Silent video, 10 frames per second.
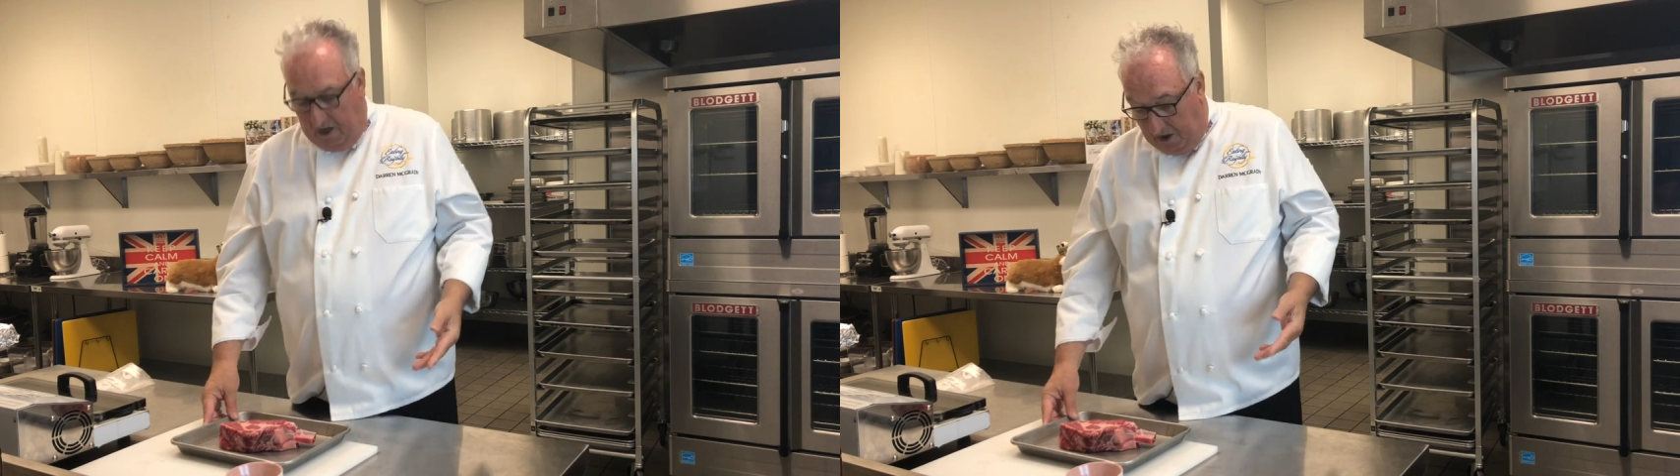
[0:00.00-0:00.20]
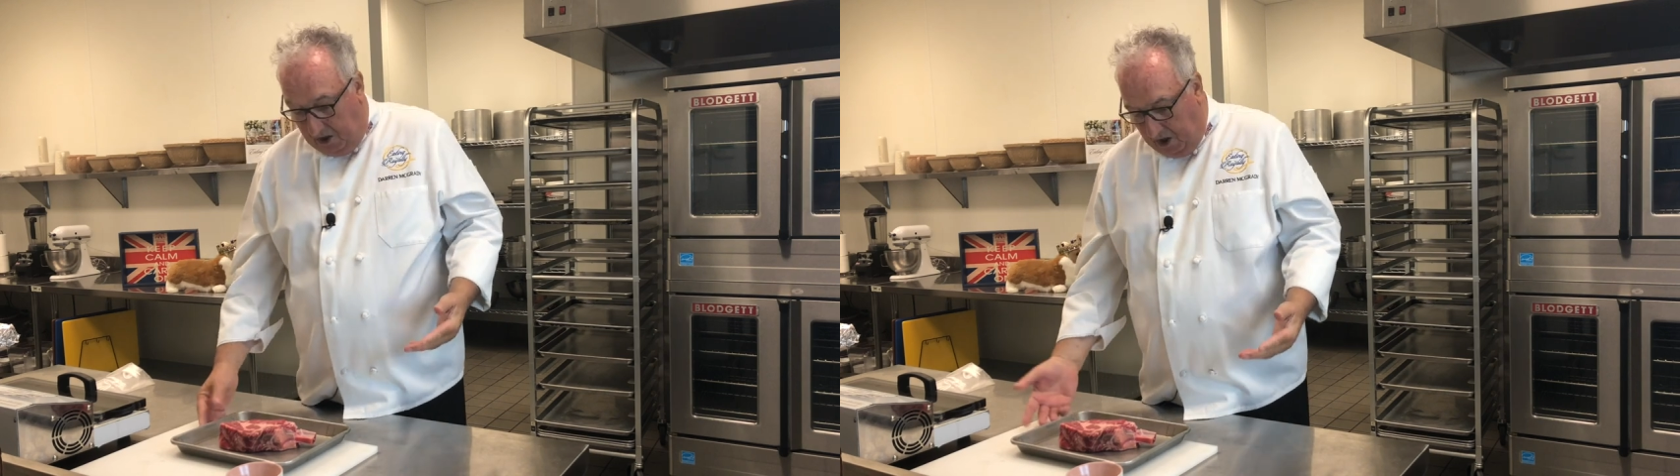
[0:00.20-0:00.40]

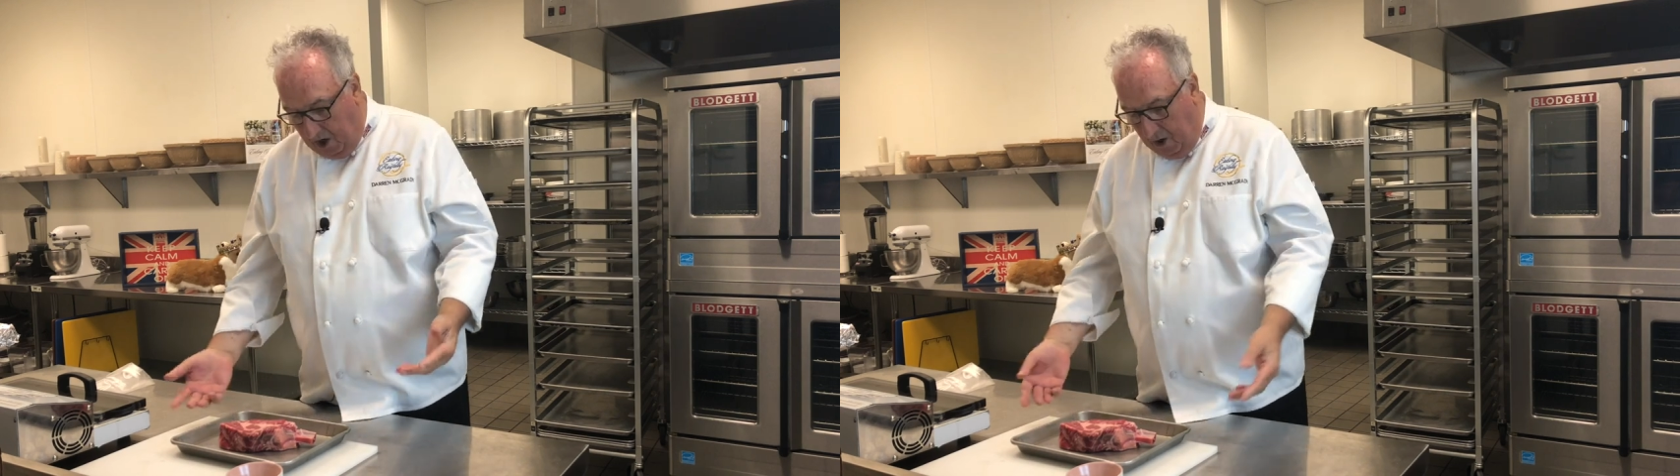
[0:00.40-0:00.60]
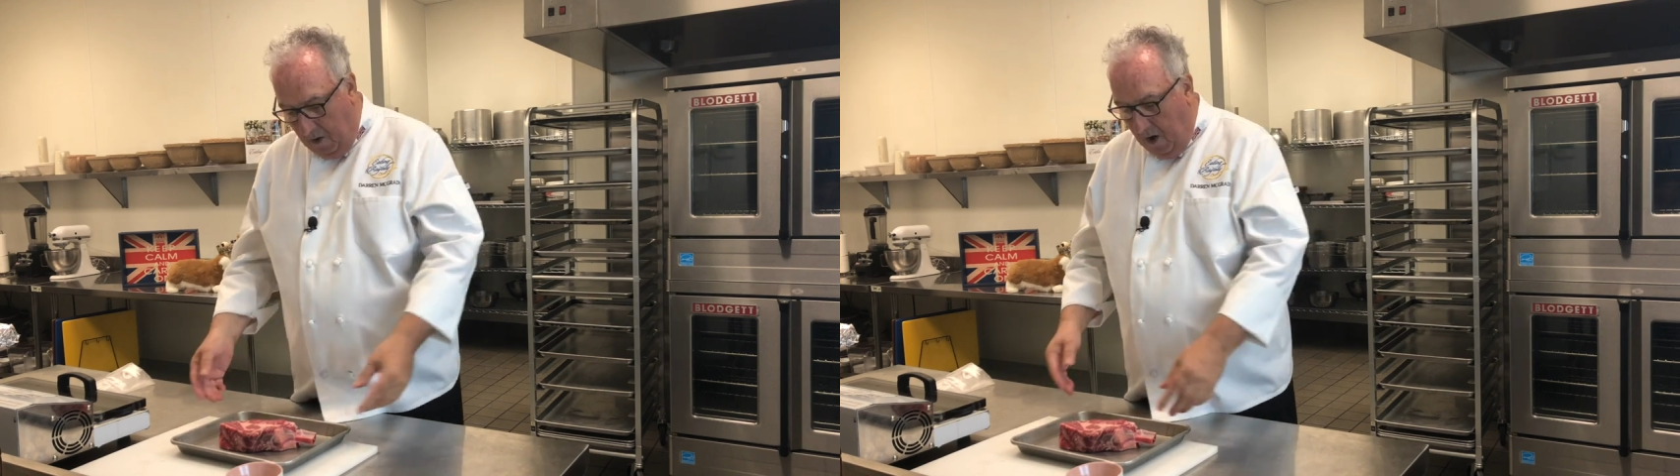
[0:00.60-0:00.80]

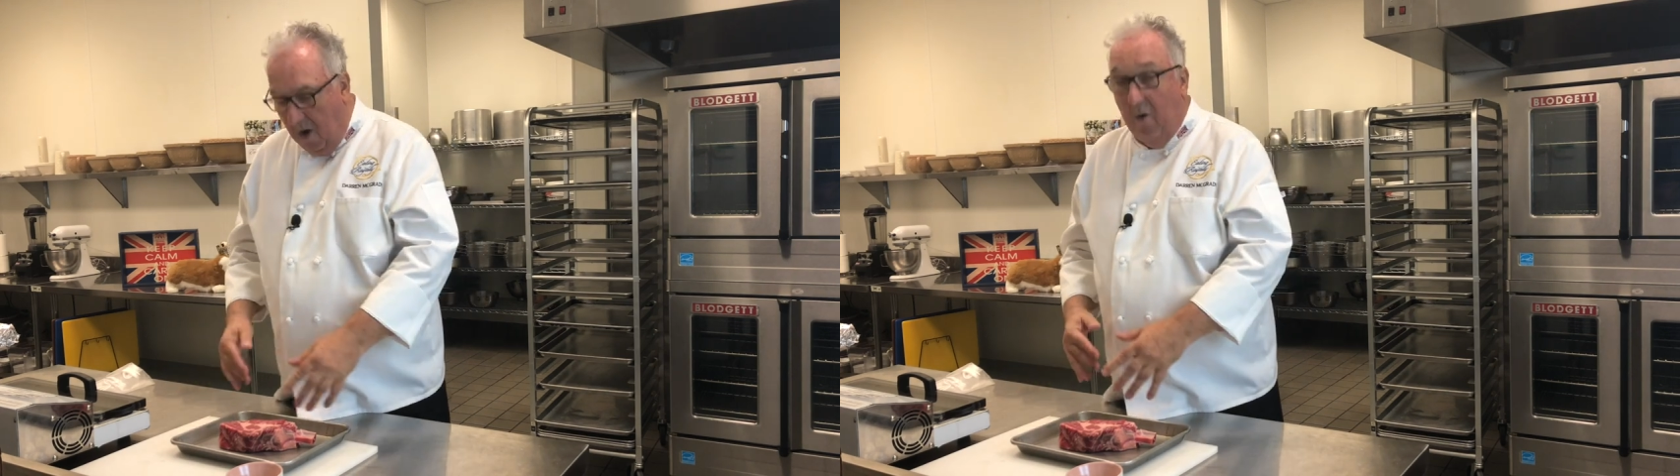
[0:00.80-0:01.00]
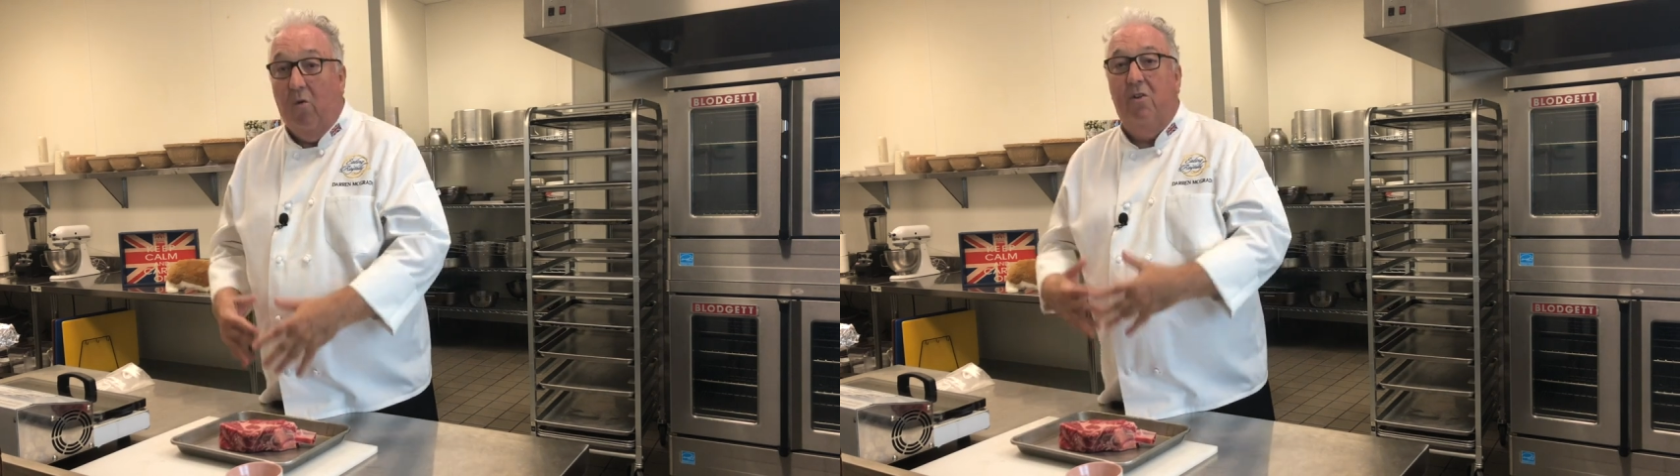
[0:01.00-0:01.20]
So
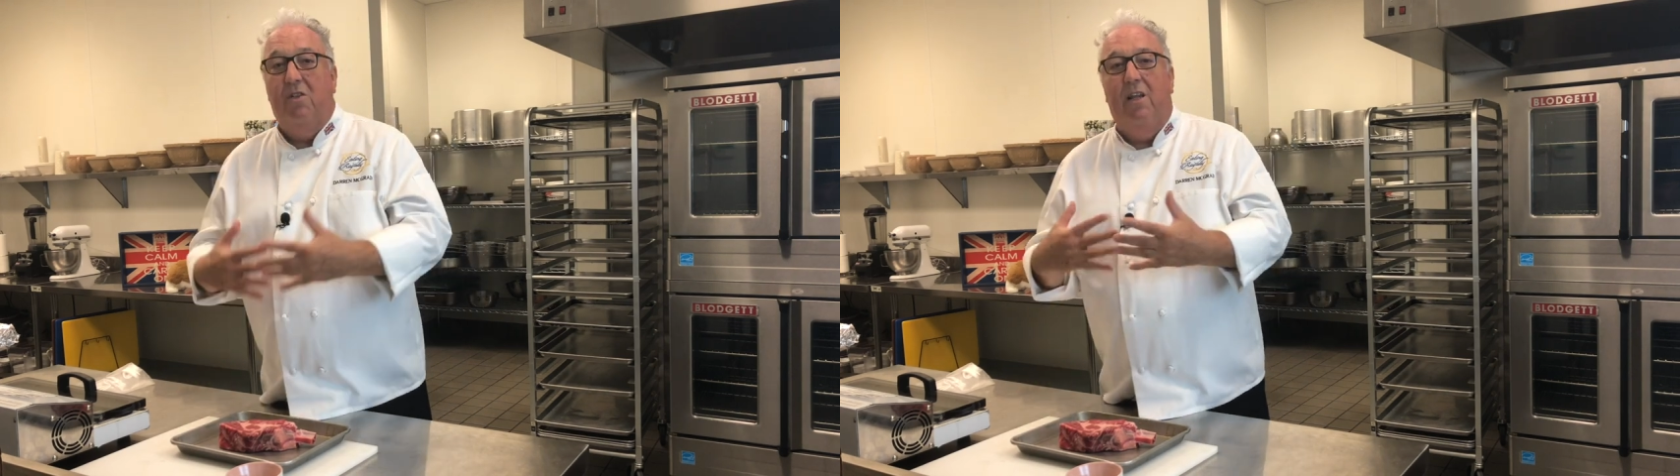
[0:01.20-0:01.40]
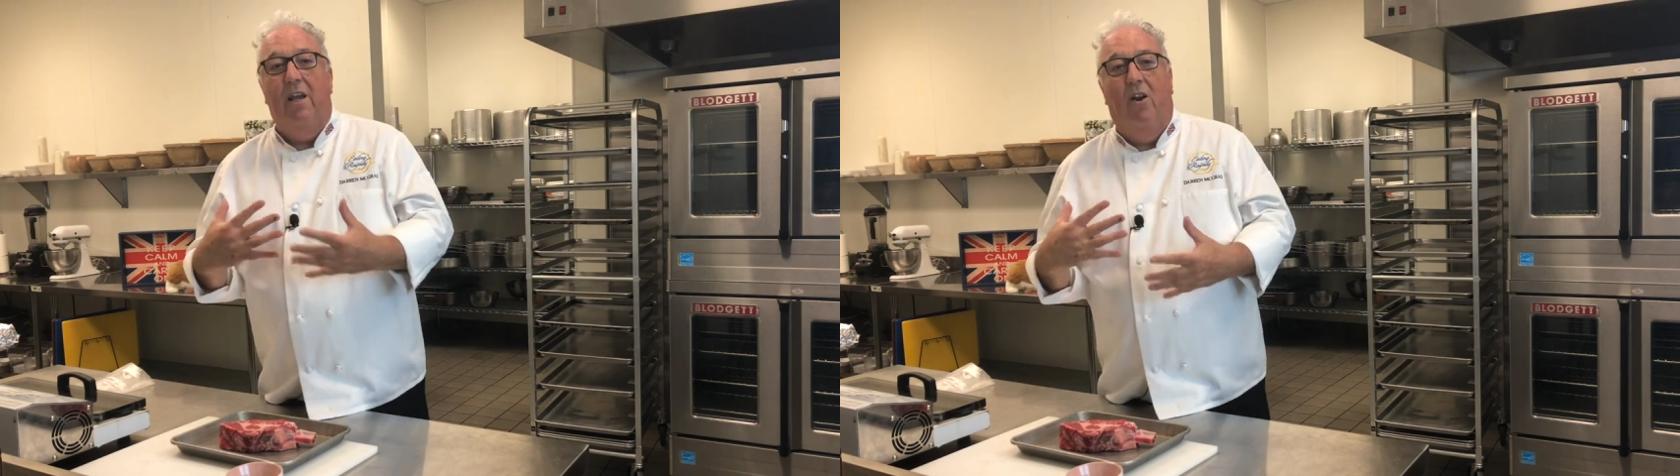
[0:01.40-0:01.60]
once
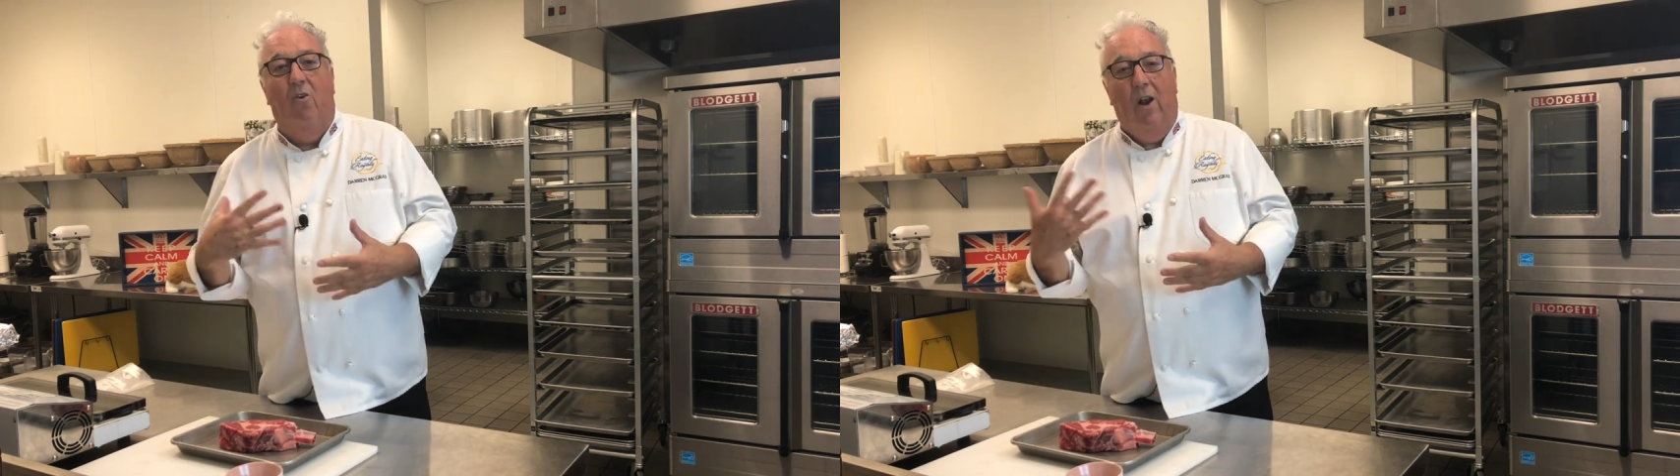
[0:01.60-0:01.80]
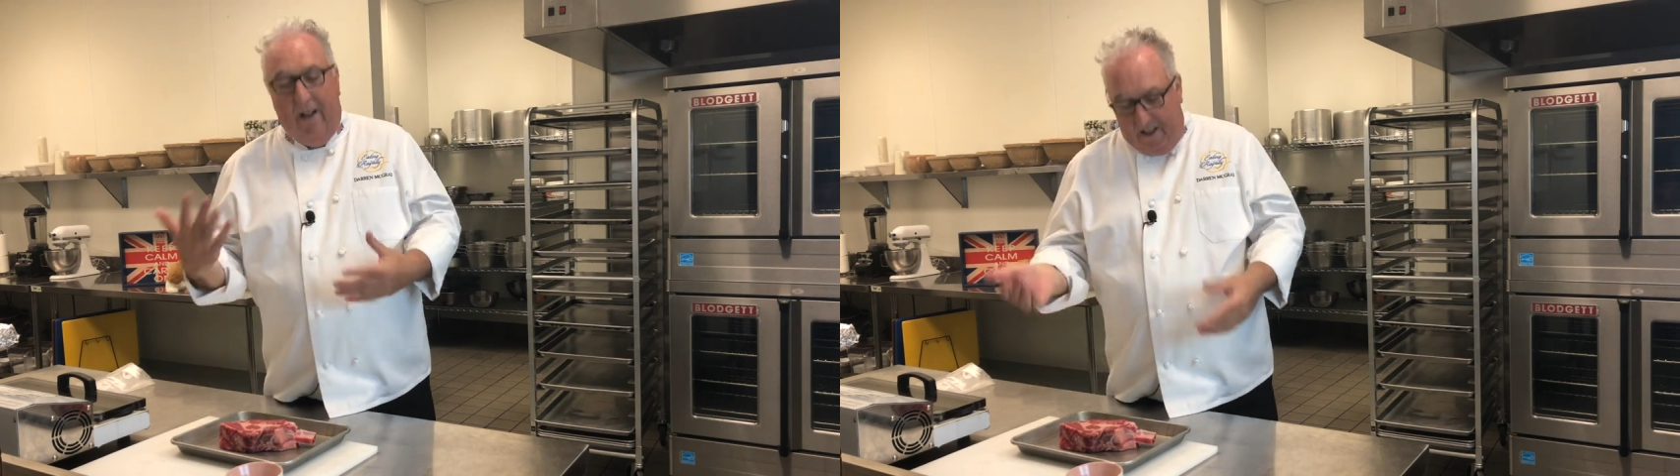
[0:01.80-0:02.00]
they're
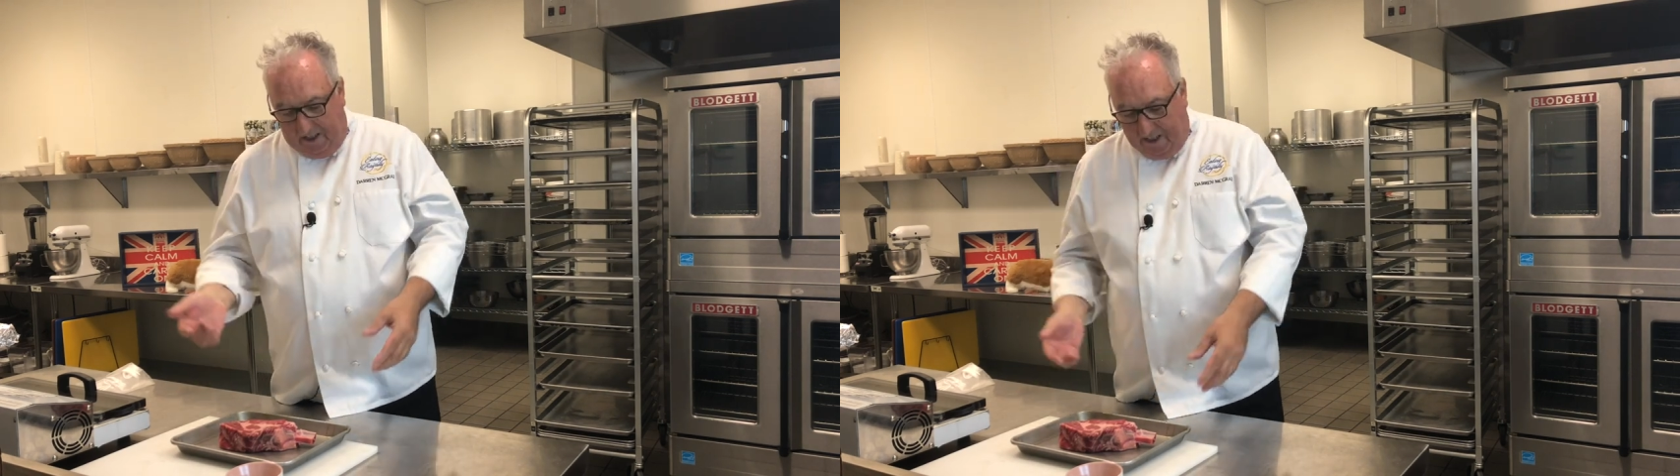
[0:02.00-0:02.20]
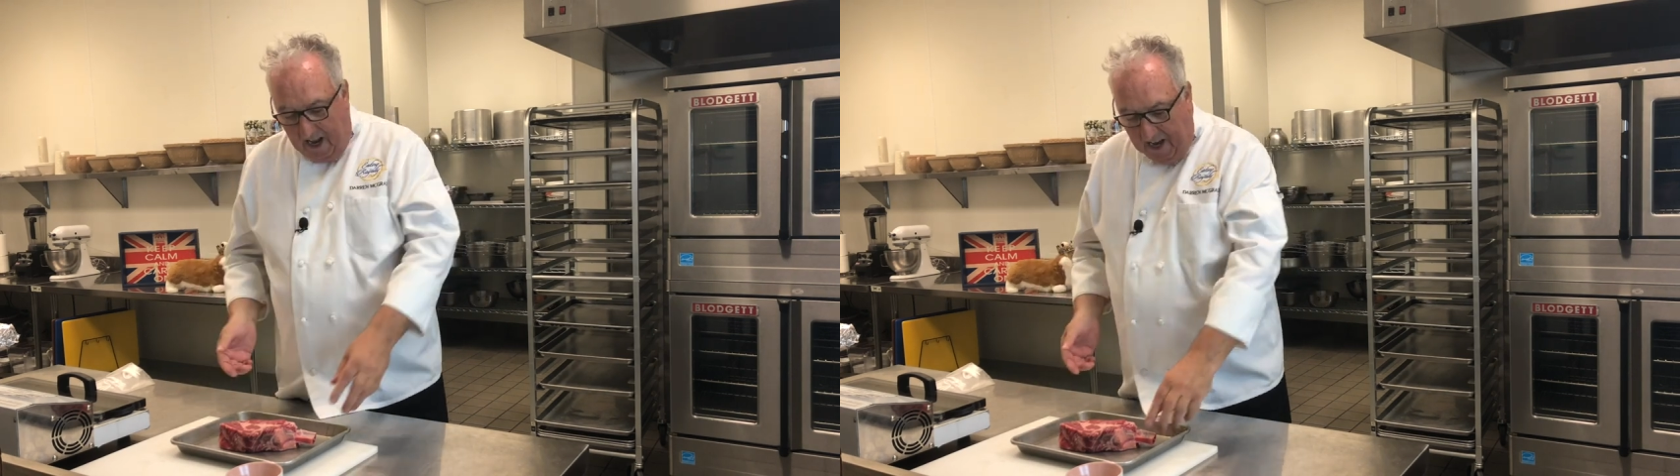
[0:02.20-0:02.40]
grilling the
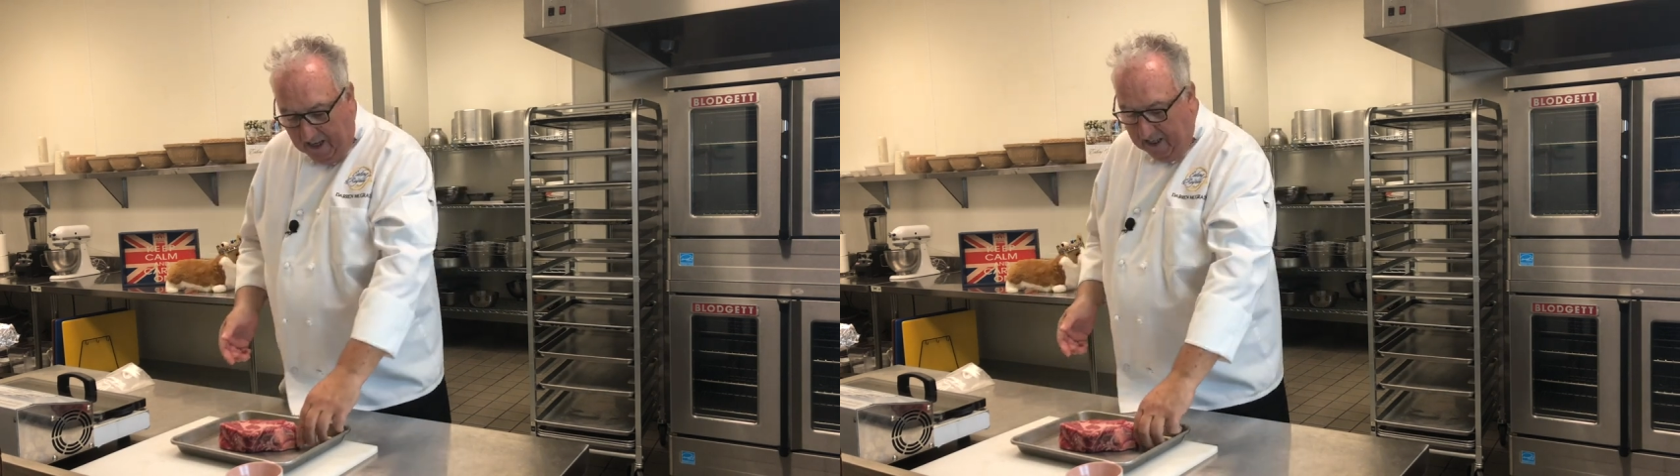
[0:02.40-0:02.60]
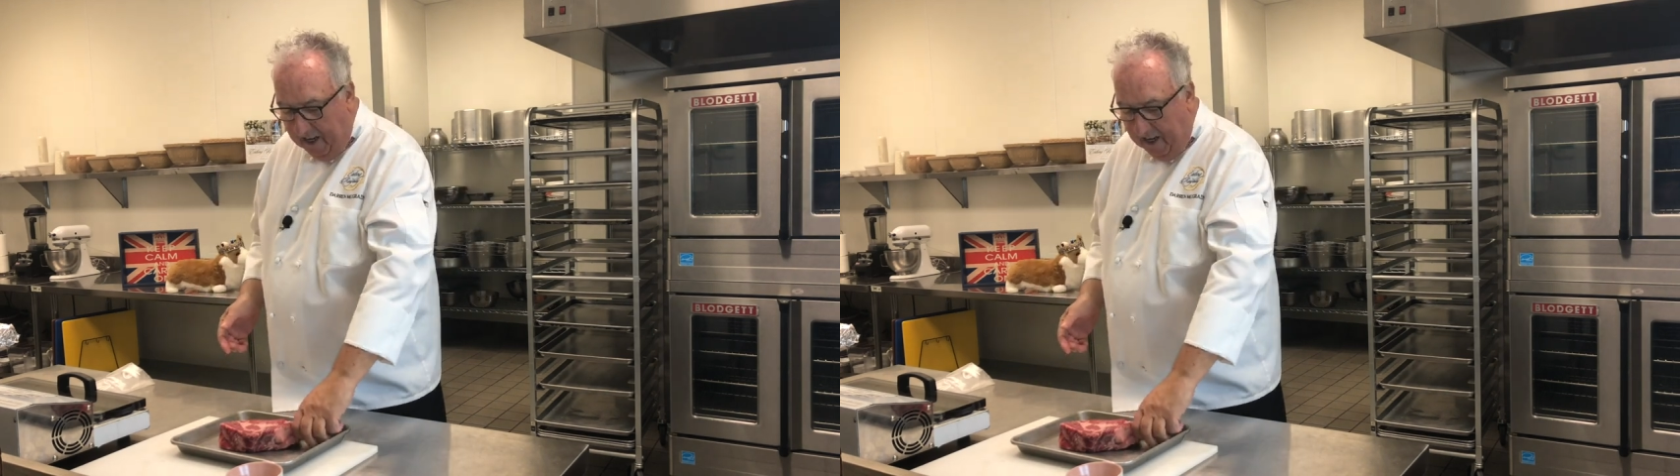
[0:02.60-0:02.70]
steaks,